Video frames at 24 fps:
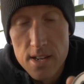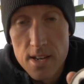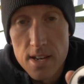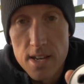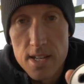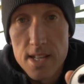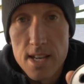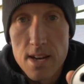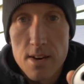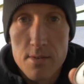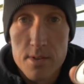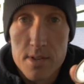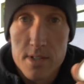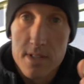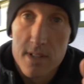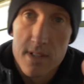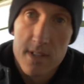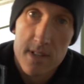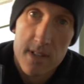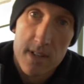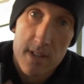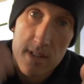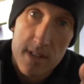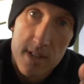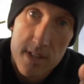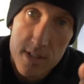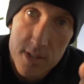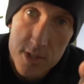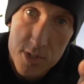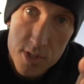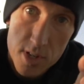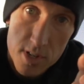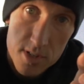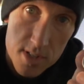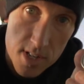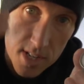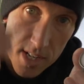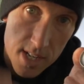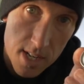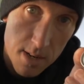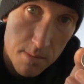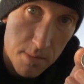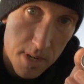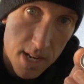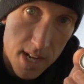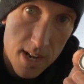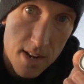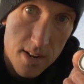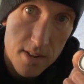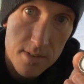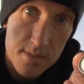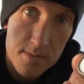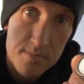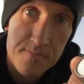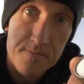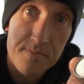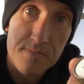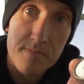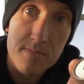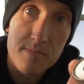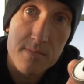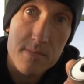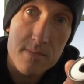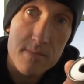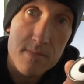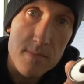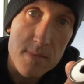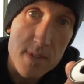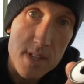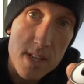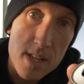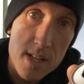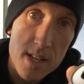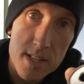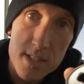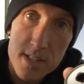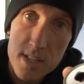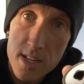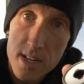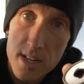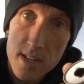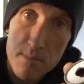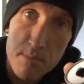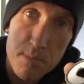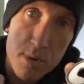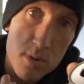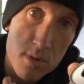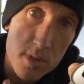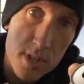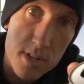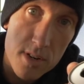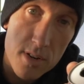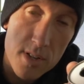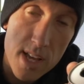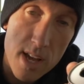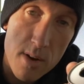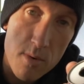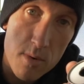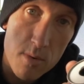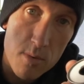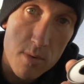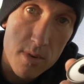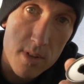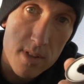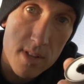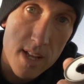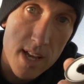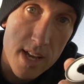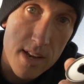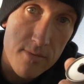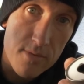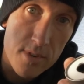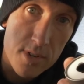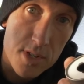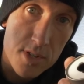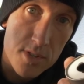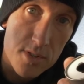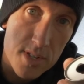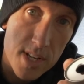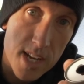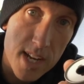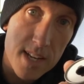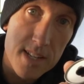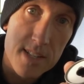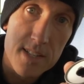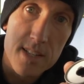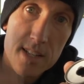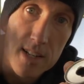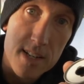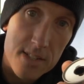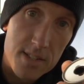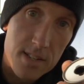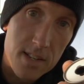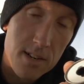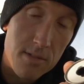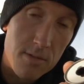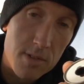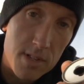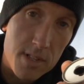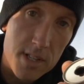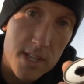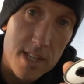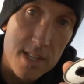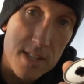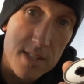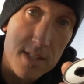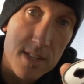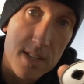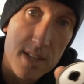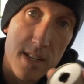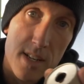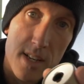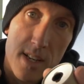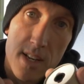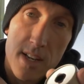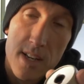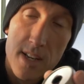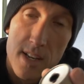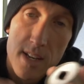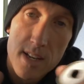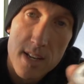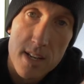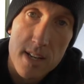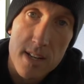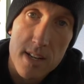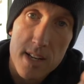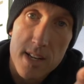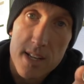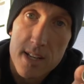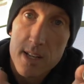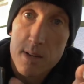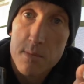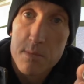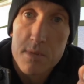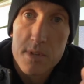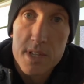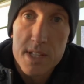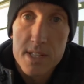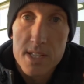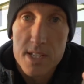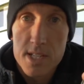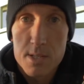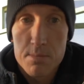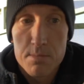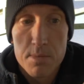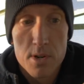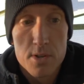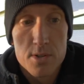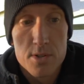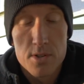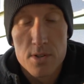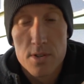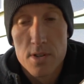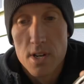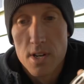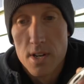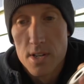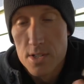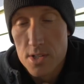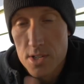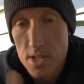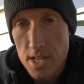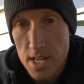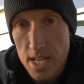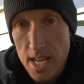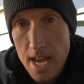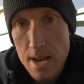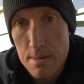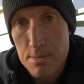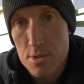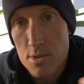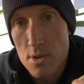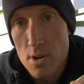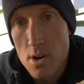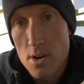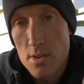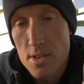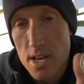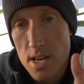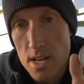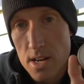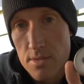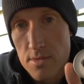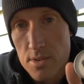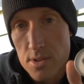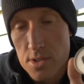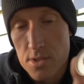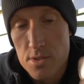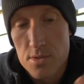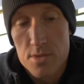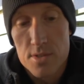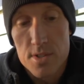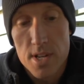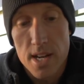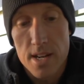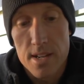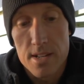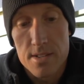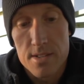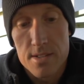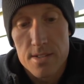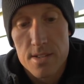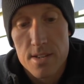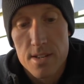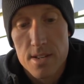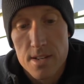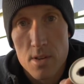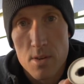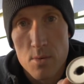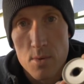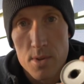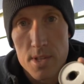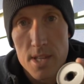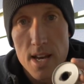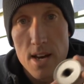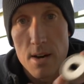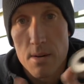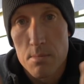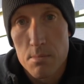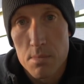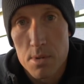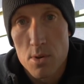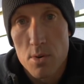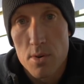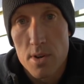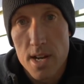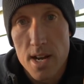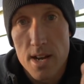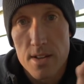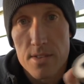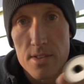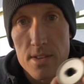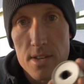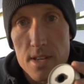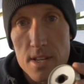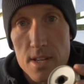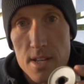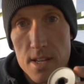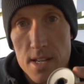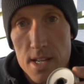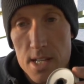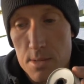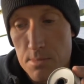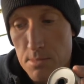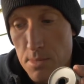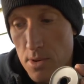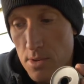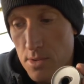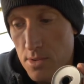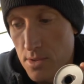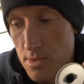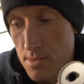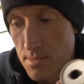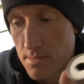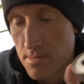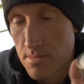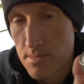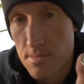And that would, shutter's gonna come down. It's gonna pull in all that light for 2 seconds, and then it's gonna release and complete the exposure. So you're going to capture all that over 2 seconds without blowing out the exposure.